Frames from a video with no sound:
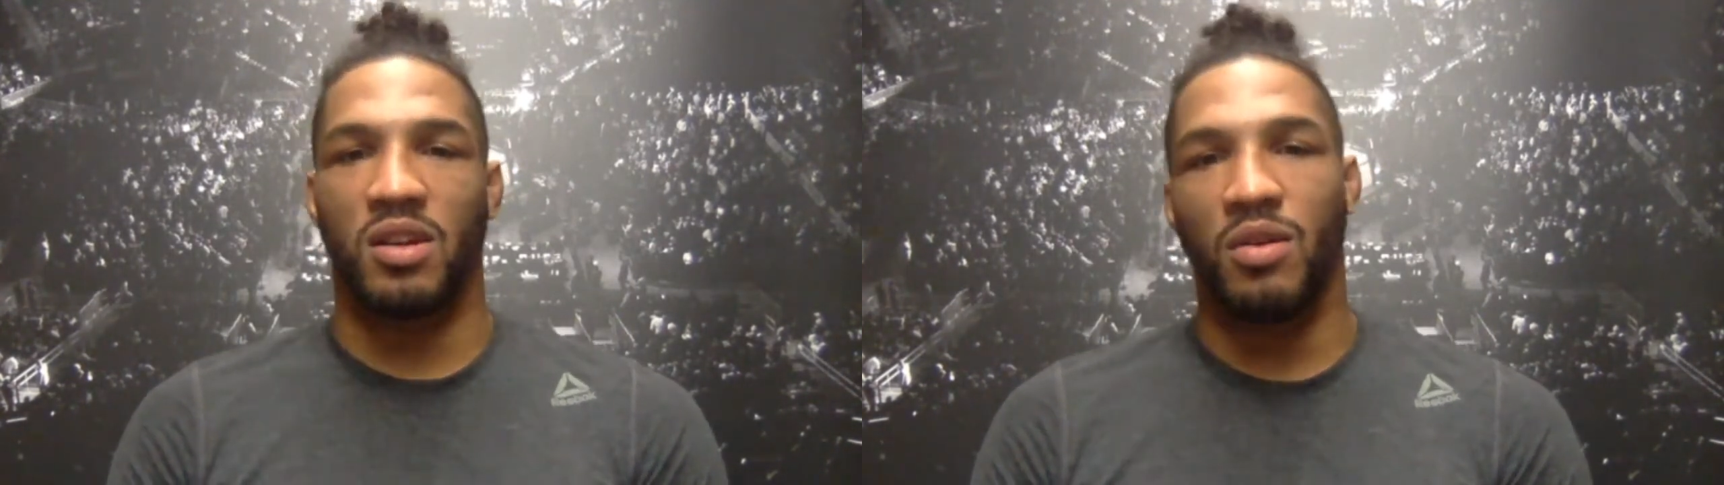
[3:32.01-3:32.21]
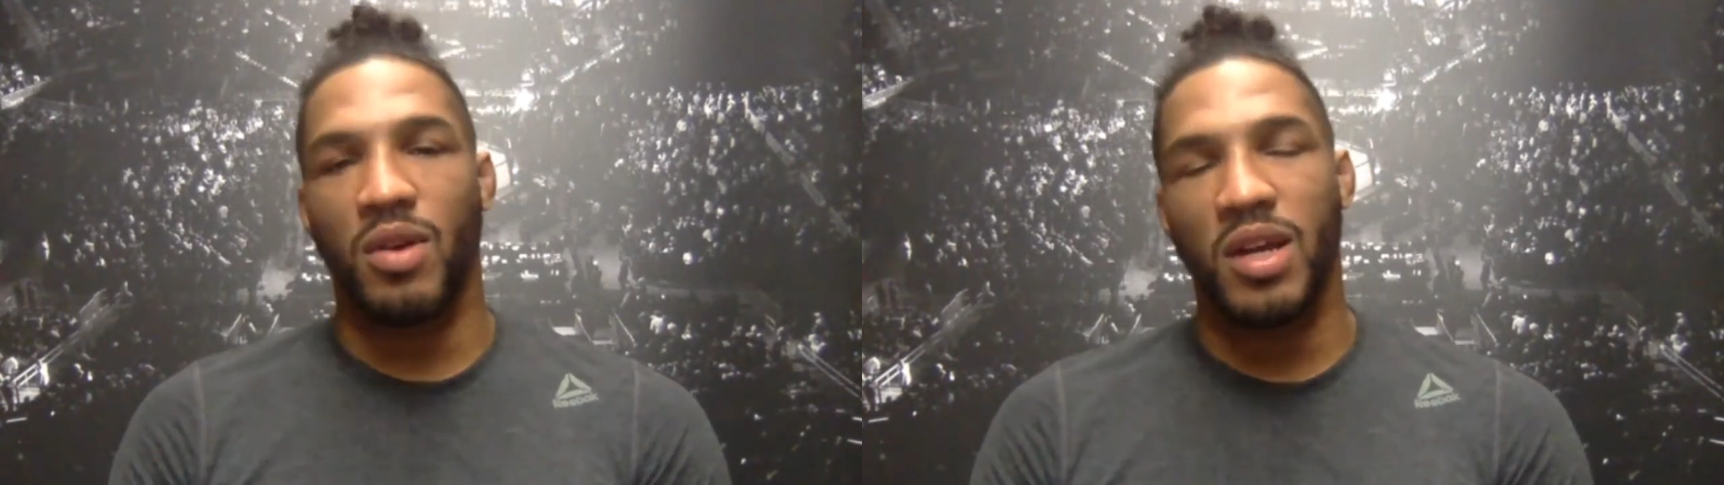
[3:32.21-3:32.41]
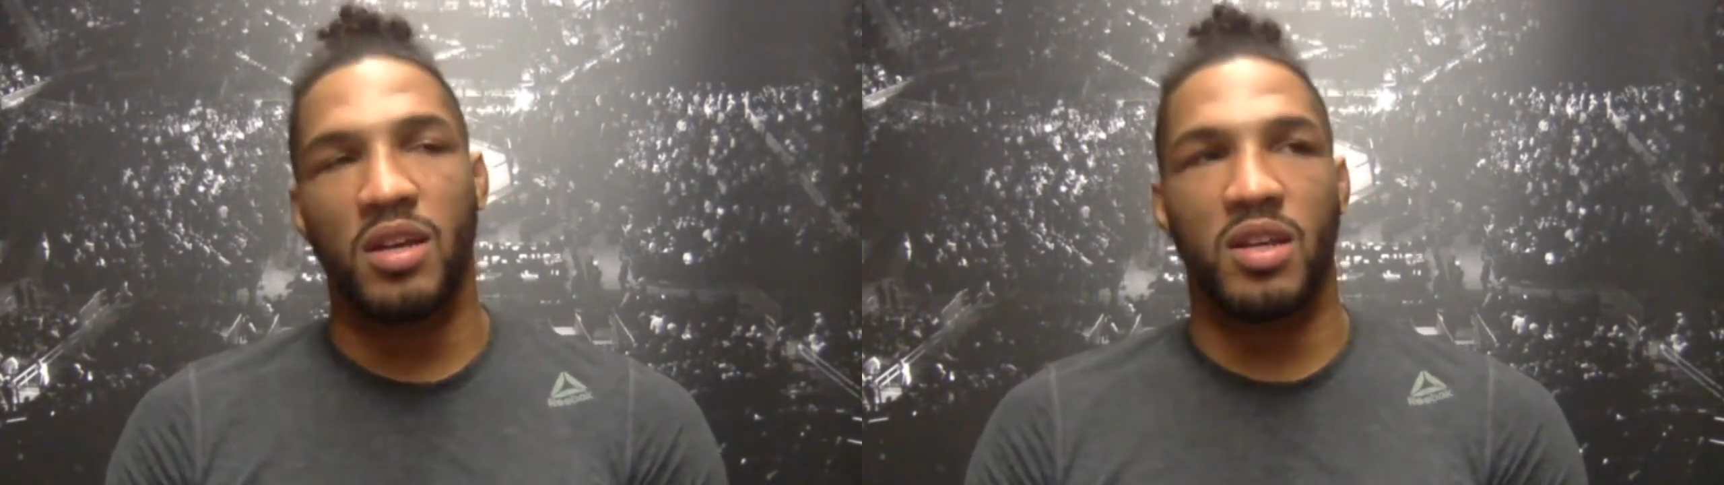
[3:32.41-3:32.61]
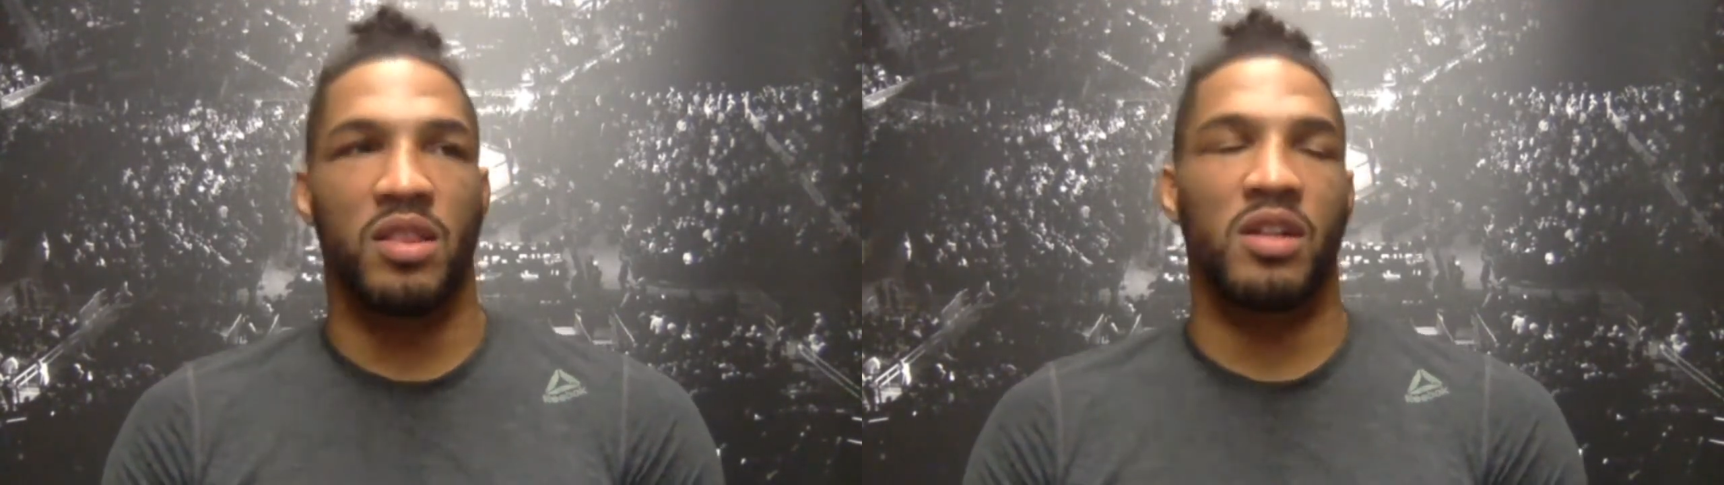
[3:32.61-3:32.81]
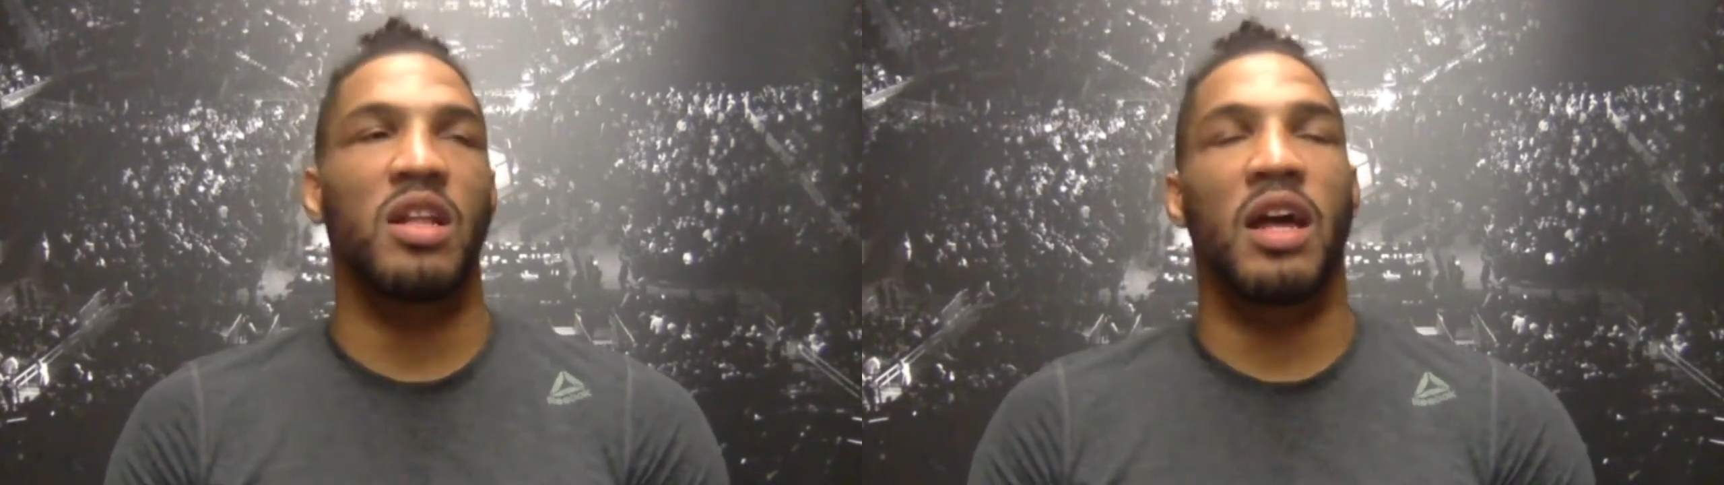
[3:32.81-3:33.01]
You know,
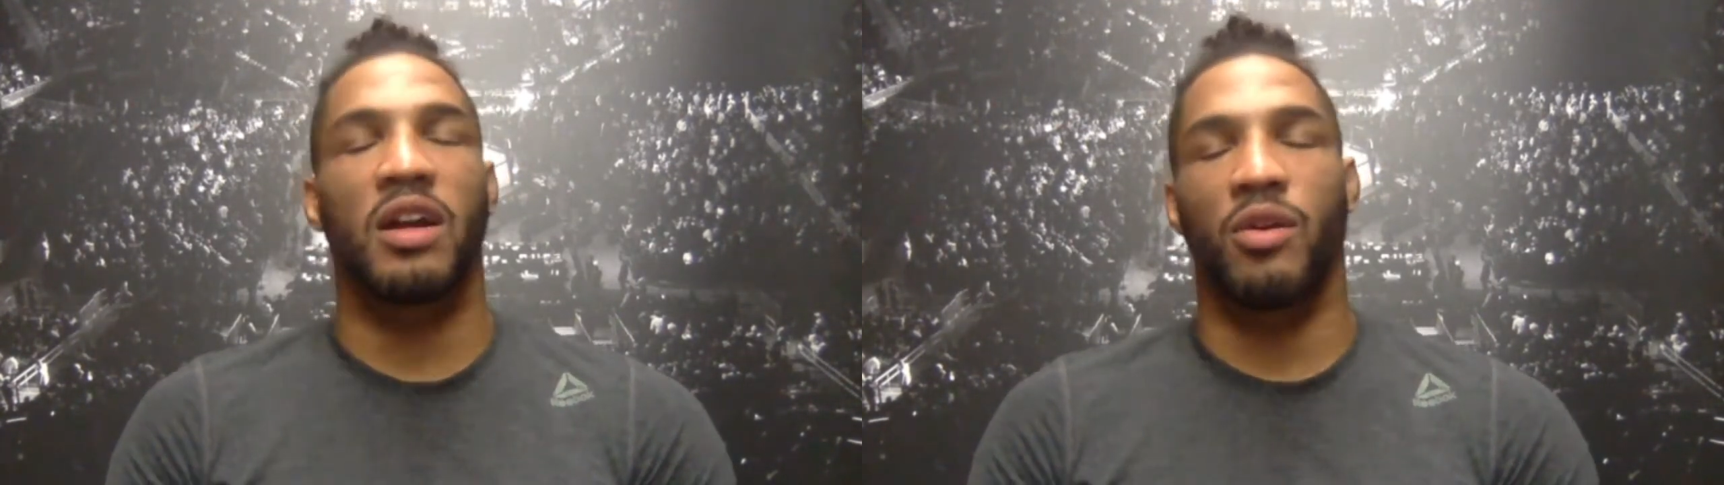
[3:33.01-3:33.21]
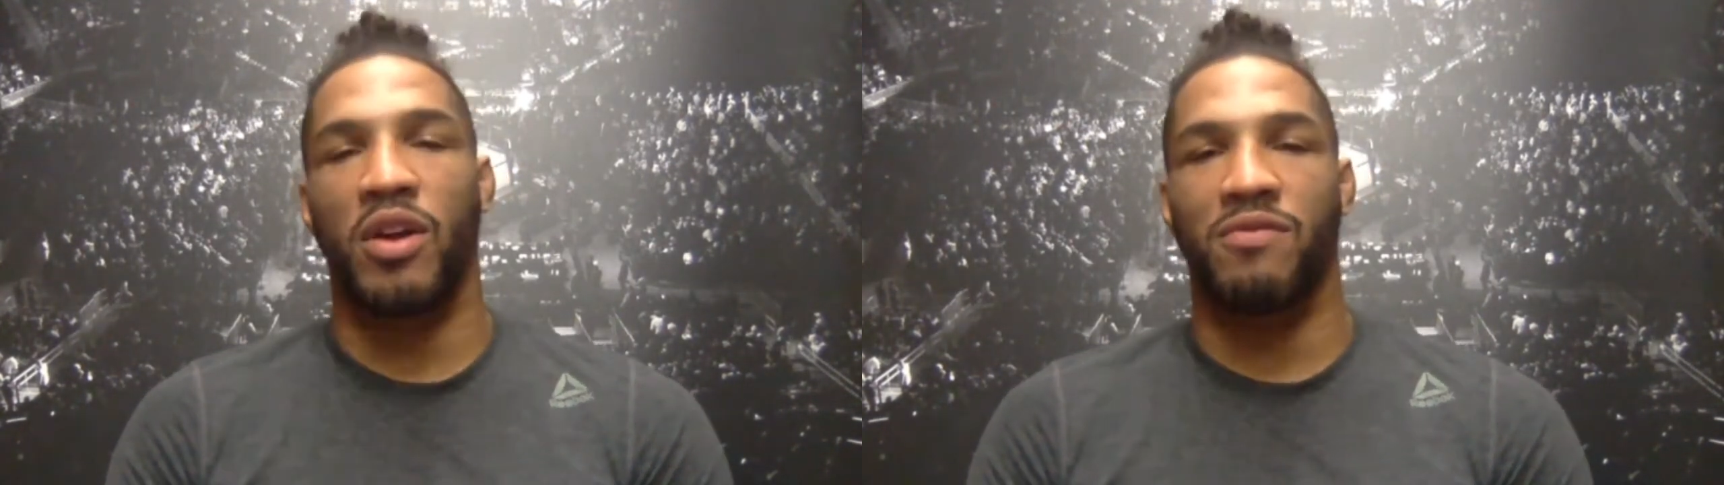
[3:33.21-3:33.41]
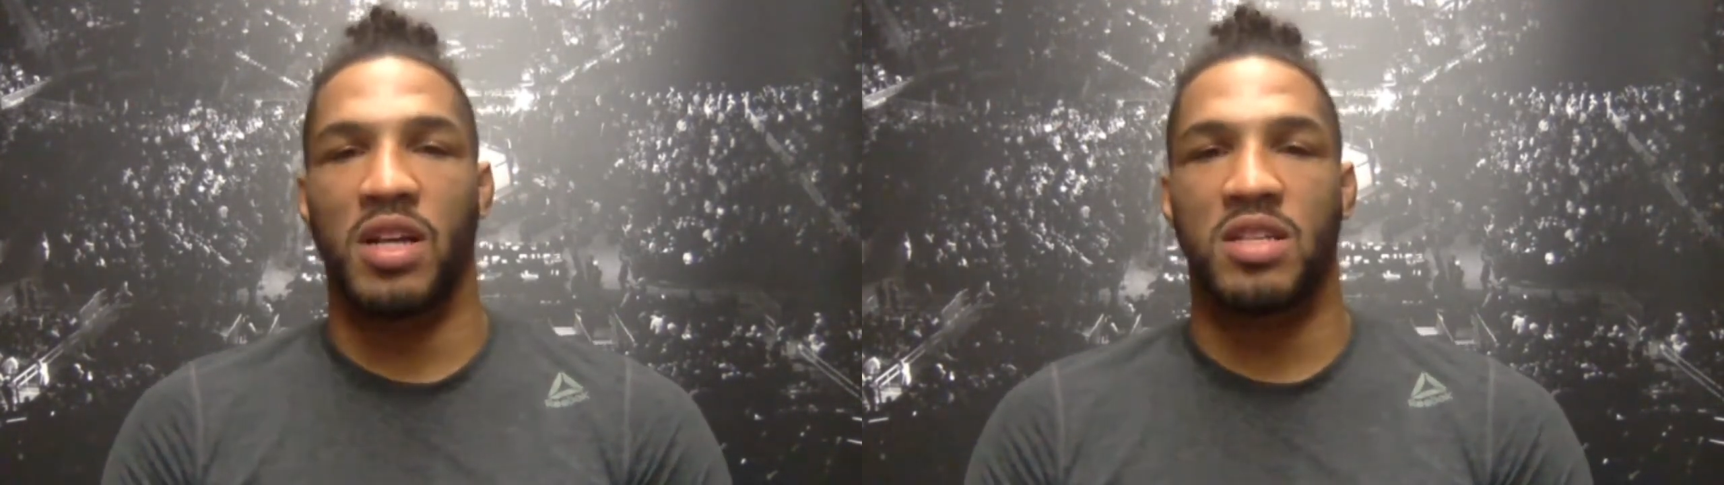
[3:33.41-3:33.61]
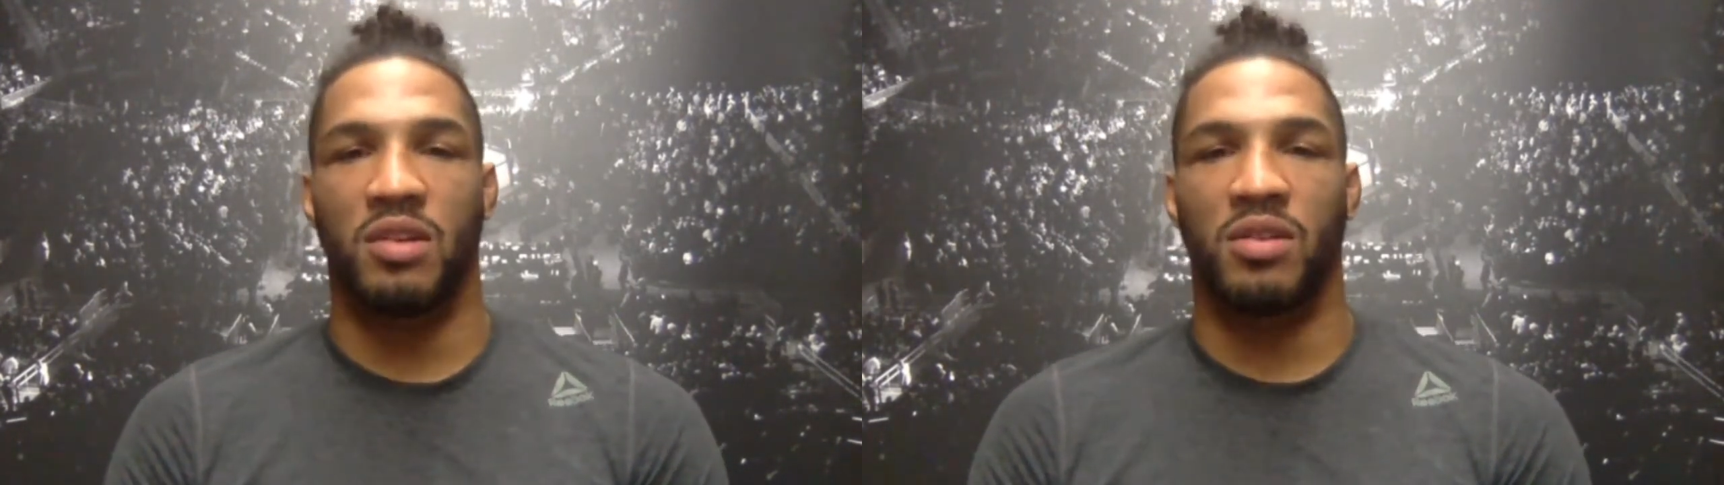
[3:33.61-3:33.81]
there's a lot of great fights